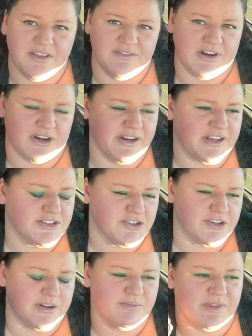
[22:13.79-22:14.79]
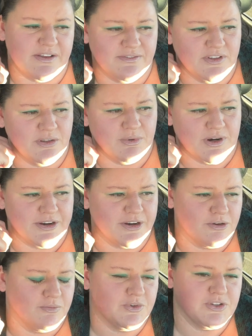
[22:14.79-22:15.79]
very extreme level where you're
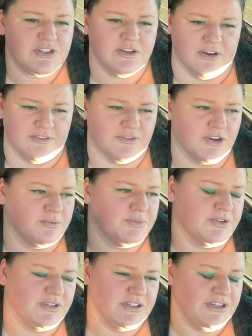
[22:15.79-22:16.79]
almost nonverbal,